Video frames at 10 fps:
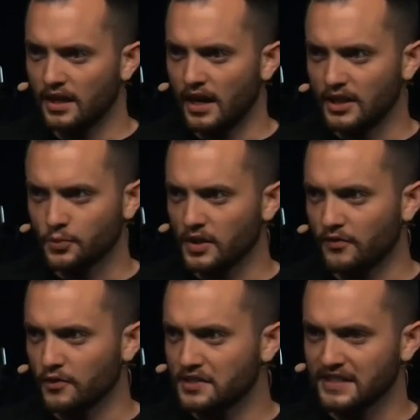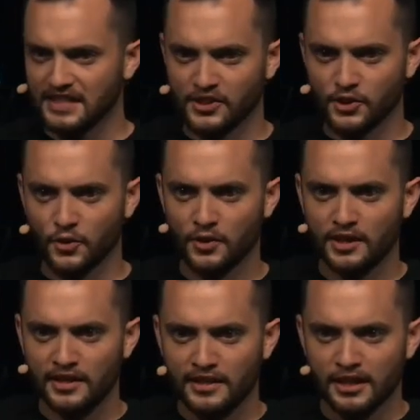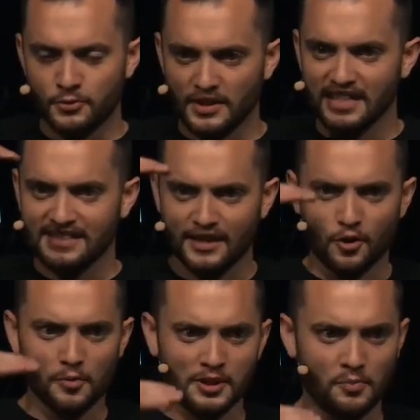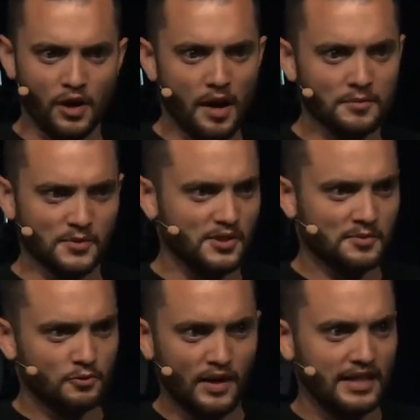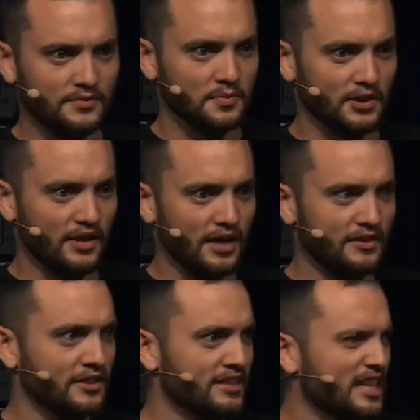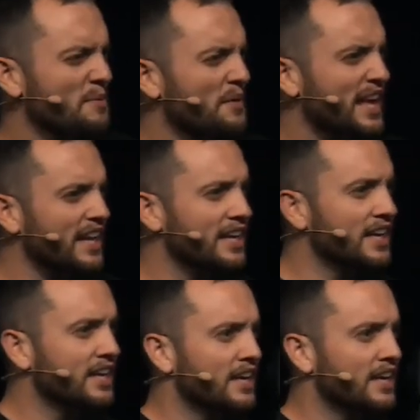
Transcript: uh, it's one of the first things I do is we list out a whole bunch of problems with someone random from the crowd. You guys remember that?